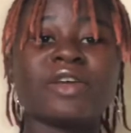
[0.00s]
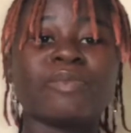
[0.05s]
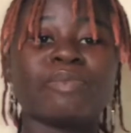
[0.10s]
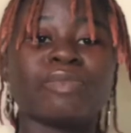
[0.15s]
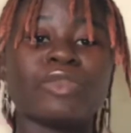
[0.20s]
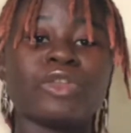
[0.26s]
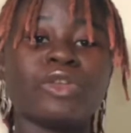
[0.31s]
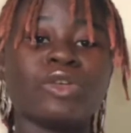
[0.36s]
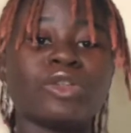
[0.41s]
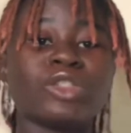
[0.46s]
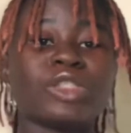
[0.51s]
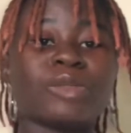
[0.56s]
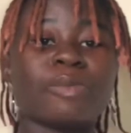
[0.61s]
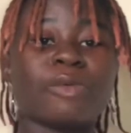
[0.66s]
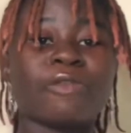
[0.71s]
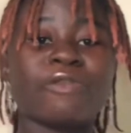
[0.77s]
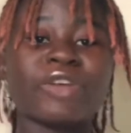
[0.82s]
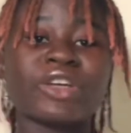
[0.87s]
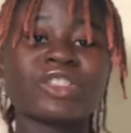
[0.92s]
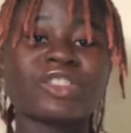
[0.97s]
the
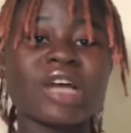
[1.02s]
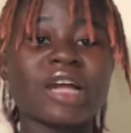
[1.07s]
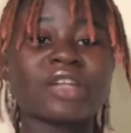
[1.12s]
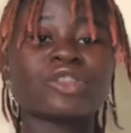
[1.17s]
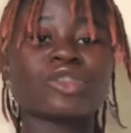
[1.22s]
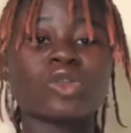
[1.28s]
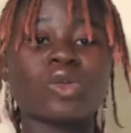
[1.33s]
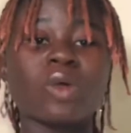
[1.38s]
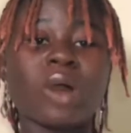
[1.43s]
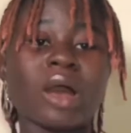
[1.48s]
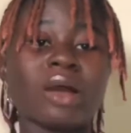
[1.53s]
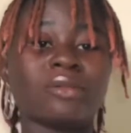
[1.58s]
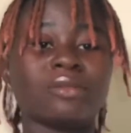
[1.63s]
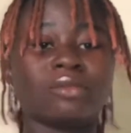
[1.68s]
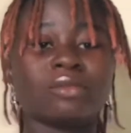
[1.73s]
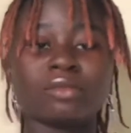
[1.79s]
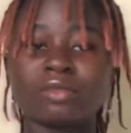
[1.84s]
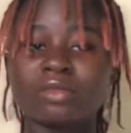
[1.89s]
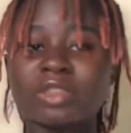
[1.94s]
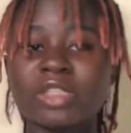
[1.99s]
professor had to go
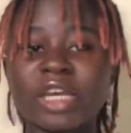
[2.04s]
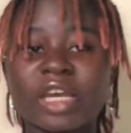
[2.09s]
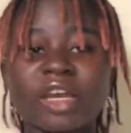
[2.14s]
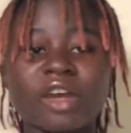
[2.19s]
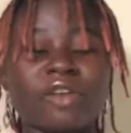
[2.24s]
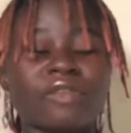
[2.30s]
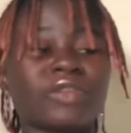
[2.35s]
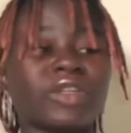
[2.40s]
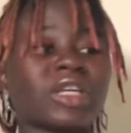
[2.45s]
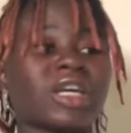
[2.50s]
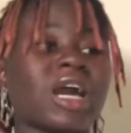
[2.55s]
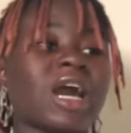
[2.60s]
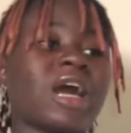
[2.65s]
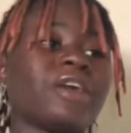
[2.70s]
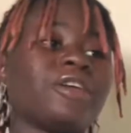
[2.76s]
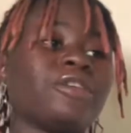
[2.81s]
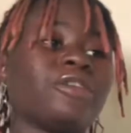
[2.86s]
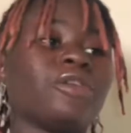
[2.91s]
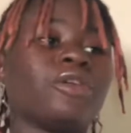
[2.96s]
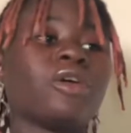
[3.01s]
and take care of the car.
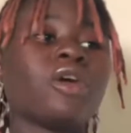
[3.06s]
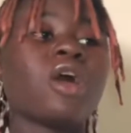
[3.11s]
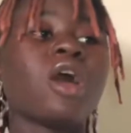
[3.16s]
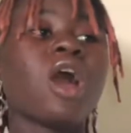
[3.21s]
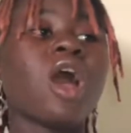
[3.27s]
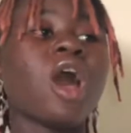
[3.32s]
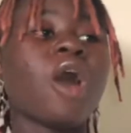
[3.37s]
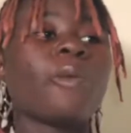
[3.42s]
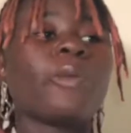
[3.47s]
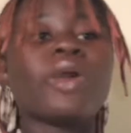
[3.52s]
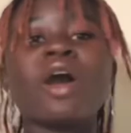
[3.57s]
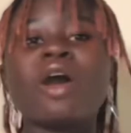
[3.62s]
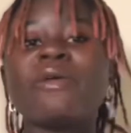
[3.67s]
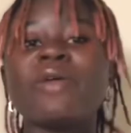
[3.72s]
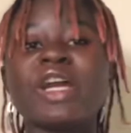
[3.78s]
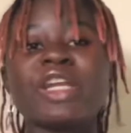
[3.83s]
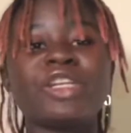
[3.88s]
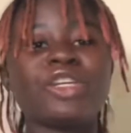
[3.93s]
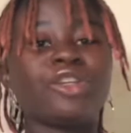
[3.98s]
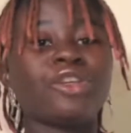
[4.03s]
We
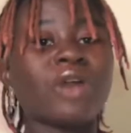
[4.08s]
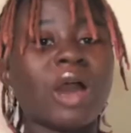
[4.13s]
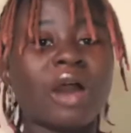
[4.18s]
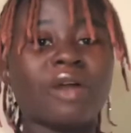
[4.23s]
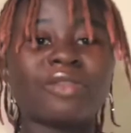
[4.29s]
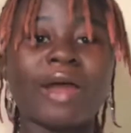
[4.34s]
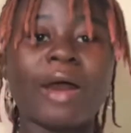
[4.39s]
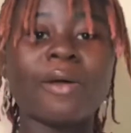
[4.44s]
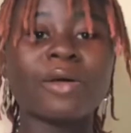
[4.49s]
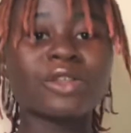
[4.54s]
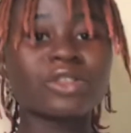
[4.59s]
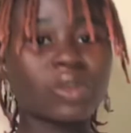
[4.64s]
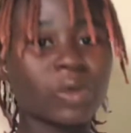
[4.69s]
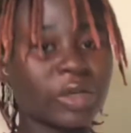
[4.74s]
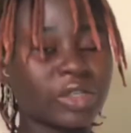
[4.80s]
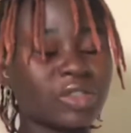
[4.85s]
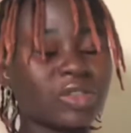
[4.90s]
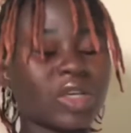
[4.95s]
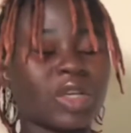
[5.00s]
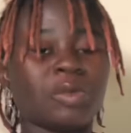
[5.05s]
already knew how that was
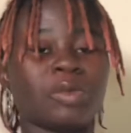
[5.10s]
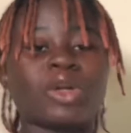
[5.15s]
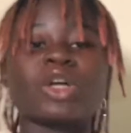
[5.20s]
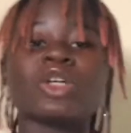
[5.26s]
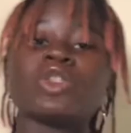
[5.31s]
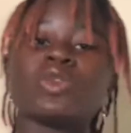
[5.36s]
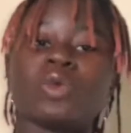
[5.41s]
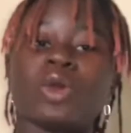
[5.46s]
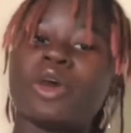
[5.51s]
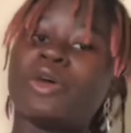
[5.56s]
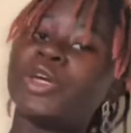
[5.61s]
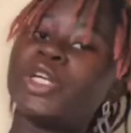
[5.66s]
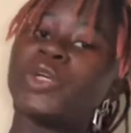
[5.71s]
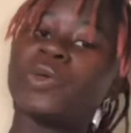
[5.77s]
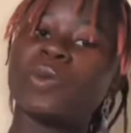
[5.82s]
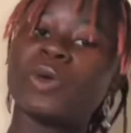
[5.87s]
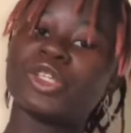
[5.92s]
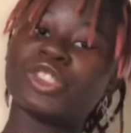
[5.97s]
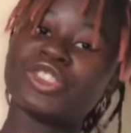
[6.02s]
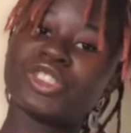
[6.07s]
going to end because we already
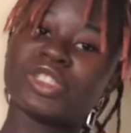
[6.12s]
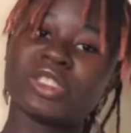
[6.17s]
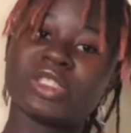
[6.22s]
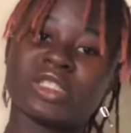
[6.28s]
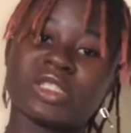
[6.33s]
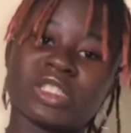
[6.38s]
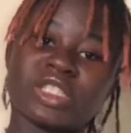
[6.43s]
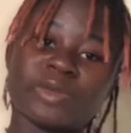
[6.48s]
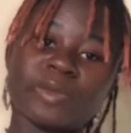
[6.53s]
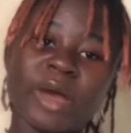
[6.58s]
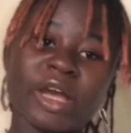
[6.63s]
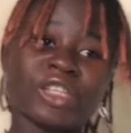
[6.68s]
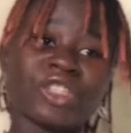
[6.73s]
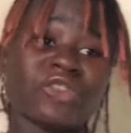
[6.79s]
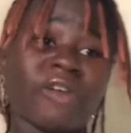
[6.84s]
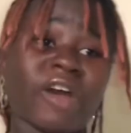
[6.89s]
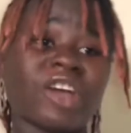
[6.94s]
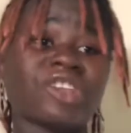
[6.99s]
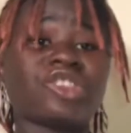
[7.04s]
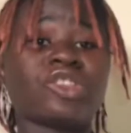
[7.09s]
watched it in the Spanish
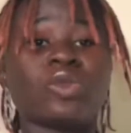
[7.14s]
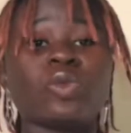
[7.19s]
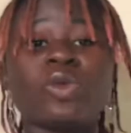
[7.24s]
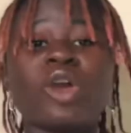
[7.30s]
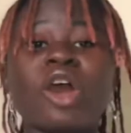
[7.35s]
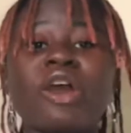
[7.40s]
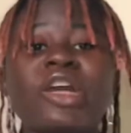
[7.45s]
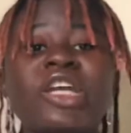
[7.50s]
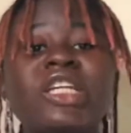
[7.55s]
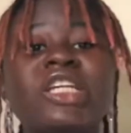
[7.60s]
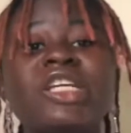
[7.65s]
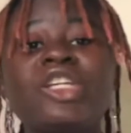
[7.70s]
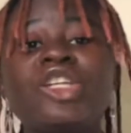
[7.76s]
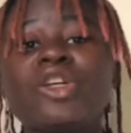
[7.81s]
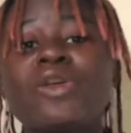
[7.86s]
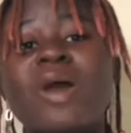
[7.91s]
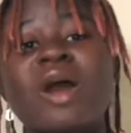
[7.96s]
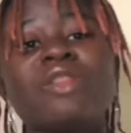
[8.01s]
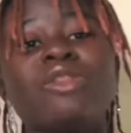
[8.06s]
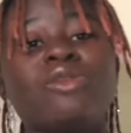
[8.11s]
version. We already
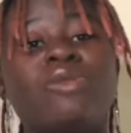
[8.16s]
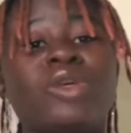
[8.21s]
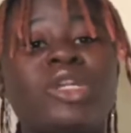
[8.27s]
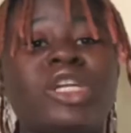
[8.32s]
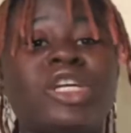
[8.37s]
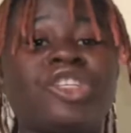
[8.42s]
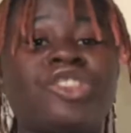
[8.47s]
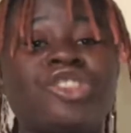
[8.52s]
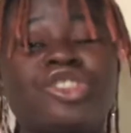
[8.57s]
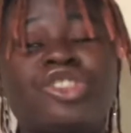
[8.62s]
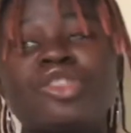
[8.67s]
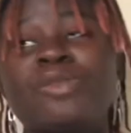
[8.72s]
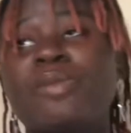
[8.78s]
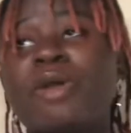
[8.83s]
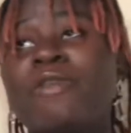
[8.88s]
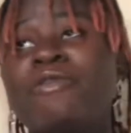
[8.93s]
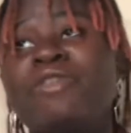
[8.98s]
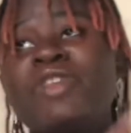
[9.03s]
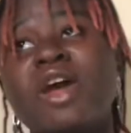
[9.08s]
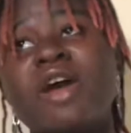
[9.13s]
knew how the relationship
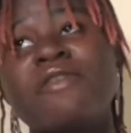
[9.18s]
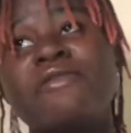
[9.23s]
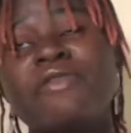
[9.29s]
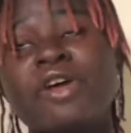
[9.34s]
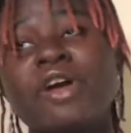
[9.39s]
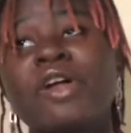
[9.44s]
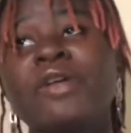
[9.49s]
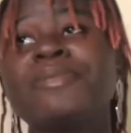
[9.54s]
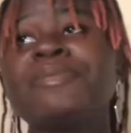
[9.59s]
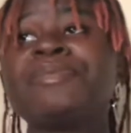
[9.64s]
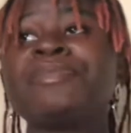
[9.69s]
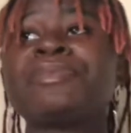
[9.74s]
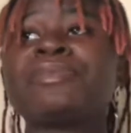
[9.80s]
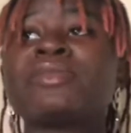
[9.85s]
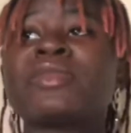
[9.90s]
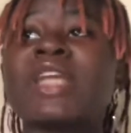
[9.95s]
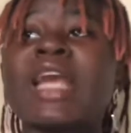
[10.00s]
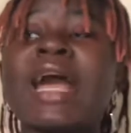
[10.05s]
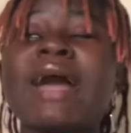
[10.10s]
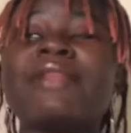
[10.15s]
of Denver
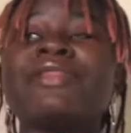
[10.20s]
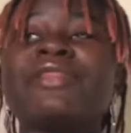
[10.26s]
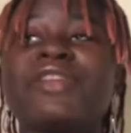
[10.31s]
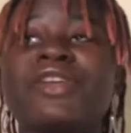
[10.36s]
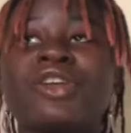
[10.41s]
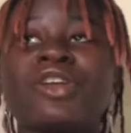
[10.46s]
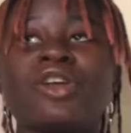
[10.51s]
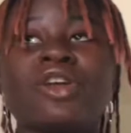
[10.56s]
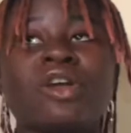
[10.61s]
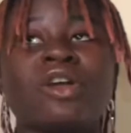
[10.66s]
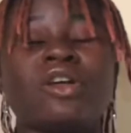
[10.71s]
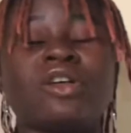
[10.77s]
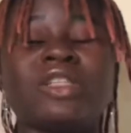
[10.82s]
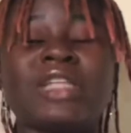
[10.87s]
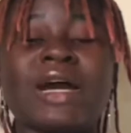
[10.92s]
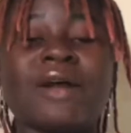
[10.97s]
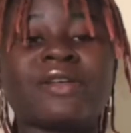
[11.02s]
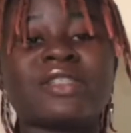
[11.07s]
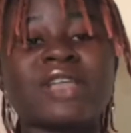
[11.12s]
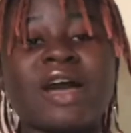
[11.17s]
and the girl
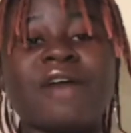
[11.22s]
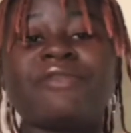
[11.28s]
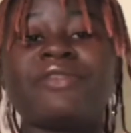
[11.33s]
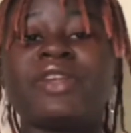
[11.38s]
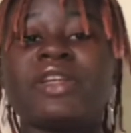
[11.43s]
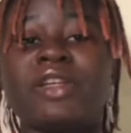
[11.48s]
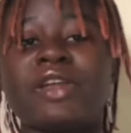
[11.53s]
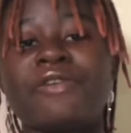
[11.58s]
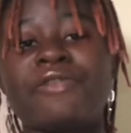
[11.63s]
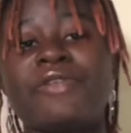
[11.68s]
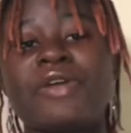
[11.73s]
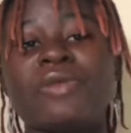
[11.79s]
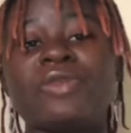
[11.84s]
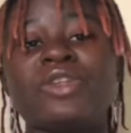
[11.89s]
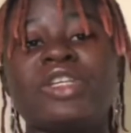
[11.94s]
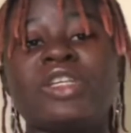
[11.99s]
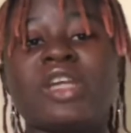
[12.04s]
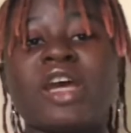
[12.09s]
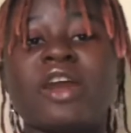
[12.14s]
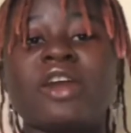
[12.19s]
that was having an affair with
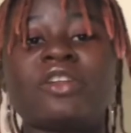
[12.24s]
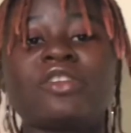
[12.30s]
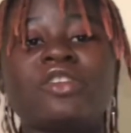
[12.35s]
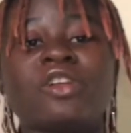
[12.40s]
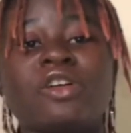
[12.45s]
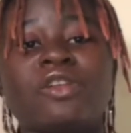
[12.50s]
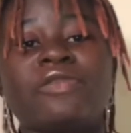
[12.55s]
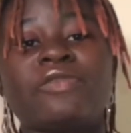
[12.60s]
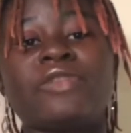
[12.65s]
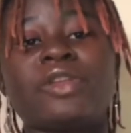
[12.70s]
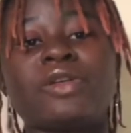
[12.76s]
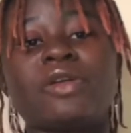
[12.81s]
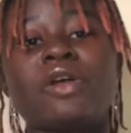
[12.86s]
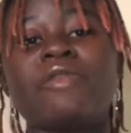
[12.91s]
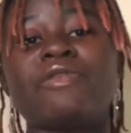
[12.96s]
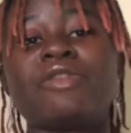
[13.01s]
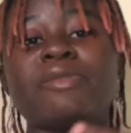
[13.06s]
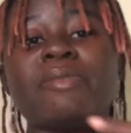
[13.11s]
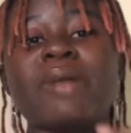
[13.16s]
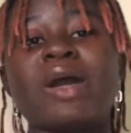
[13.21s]
the director of
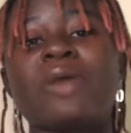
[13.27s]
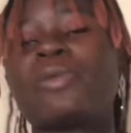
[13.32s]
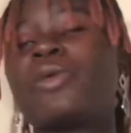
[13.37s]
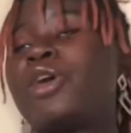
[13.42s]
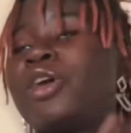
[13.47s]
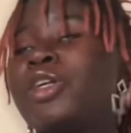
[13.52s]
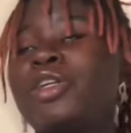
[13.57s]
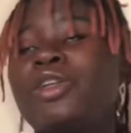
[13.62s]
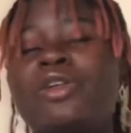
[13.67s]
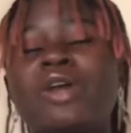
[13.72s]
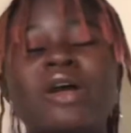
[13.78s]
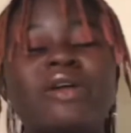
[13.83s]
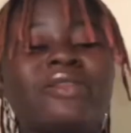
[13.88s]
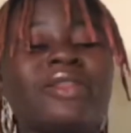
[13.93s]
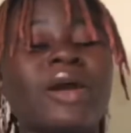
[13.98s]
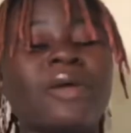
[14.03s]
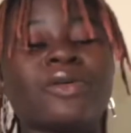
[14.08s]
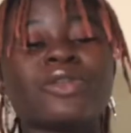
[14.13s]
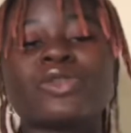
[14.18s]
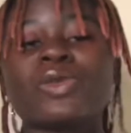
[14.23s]
the bank, we already knew how
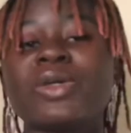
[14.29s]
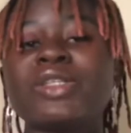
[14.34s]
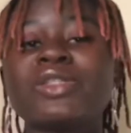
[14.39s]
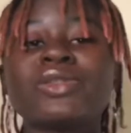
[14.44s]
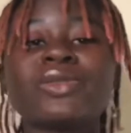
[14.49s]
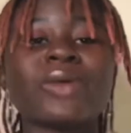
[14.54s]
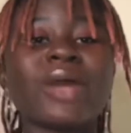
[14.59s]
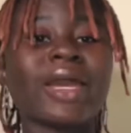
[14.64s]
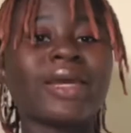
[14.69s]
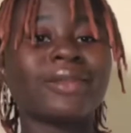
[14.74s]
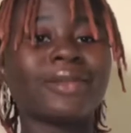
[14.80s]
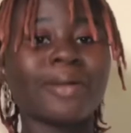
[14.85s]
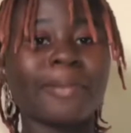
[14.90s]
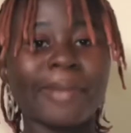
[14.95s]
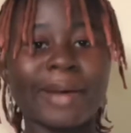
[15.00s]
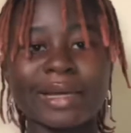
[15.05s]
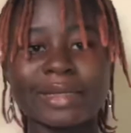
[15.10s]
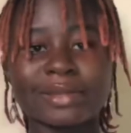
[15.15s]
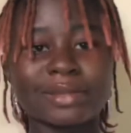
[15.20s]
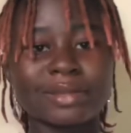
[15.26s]
that was going to end up
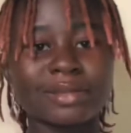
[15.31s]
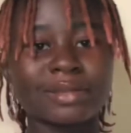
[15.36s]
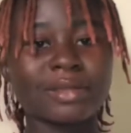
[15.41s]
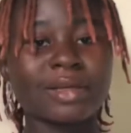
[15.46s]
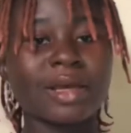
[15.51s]
as.